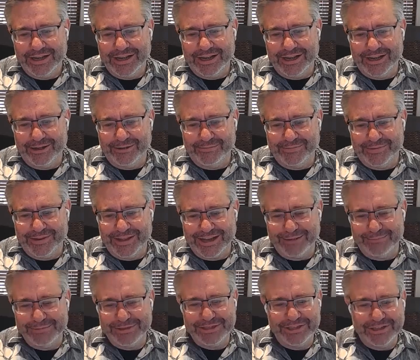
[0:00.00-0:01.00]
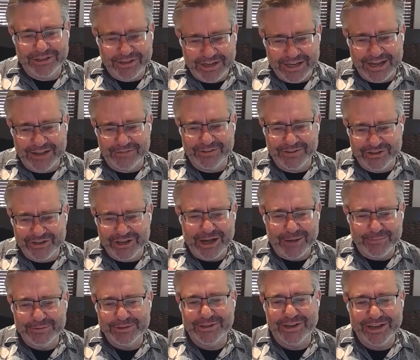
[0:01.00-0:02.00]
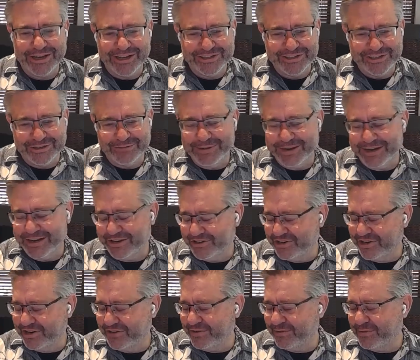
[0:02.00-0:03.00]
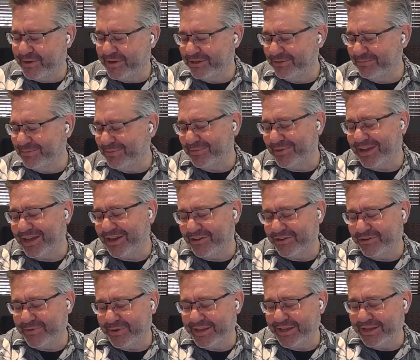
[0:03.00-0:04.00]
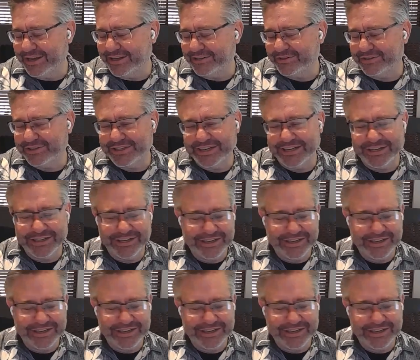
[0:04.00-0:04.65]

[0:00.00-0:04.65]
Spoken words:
I'm still have the chops, so I could still be an engineer if I want to, but really I don't do anything interesting.